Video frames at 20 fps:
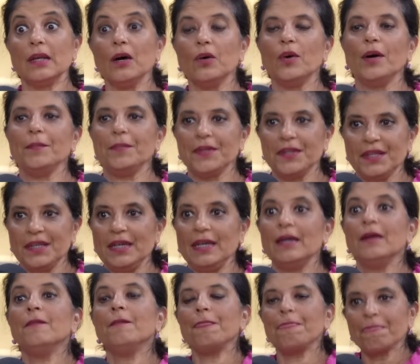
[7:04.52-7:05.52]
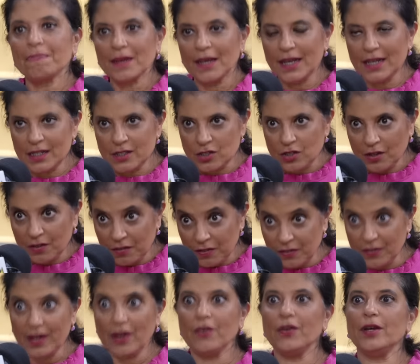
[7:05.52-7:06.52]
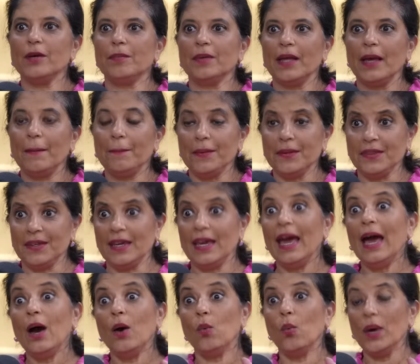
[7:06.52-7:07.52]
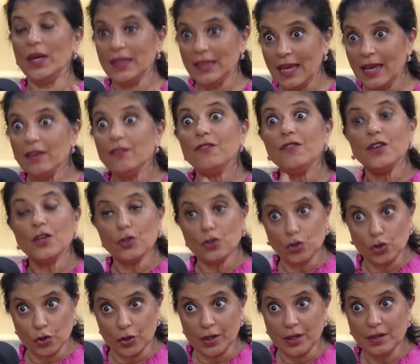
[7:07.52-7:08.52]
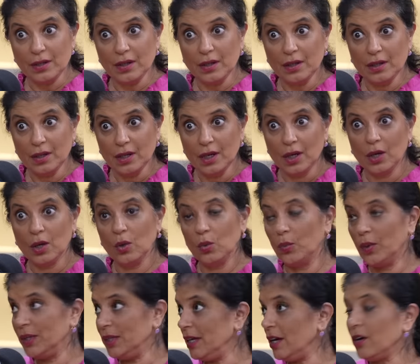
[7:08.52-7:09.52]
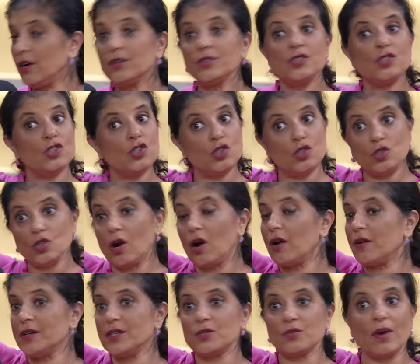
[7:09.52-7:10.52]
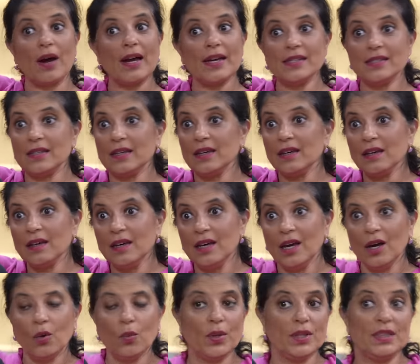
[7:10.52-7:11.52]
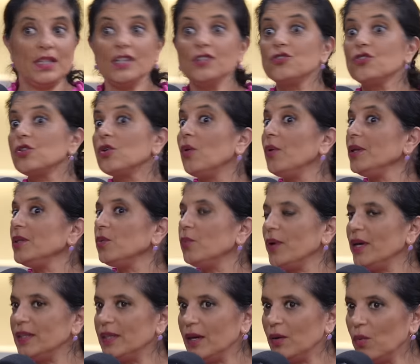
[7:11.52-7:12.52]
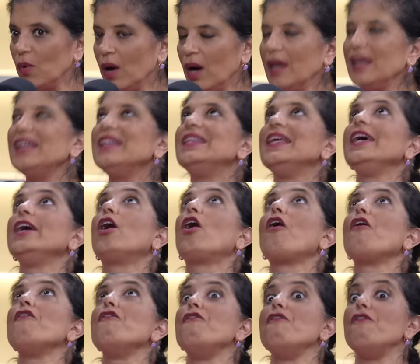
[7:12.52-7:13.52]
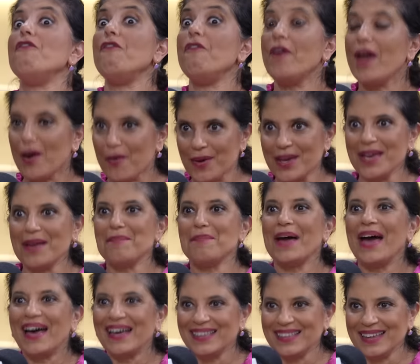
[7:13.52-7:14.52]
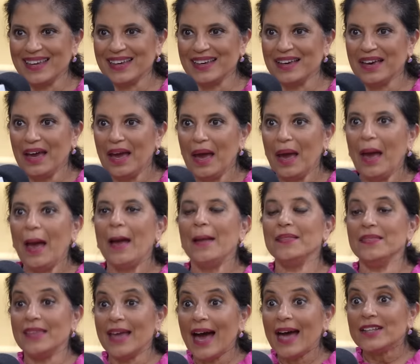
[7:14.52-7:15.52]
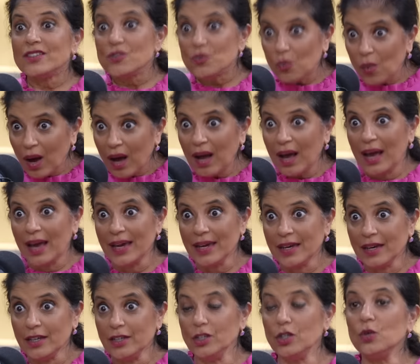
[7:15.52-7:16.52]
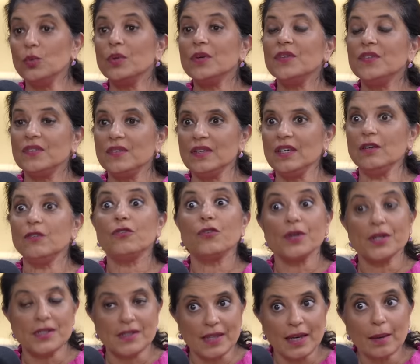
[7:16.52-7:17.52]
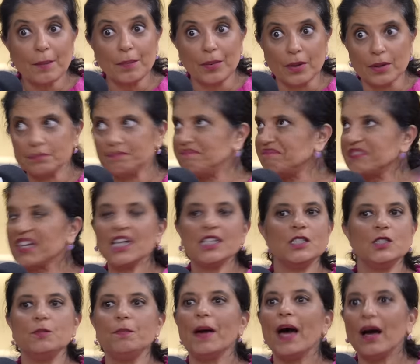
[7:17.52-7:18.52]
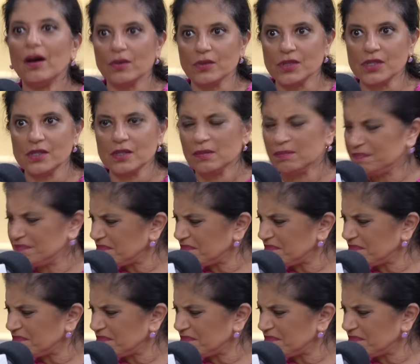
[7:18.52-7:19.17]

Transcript: low empathy. It's variable empathy. When they feel good, when their star is rising, when things are going the way they want, they are very empathic. That's why you will see, for example, a spouse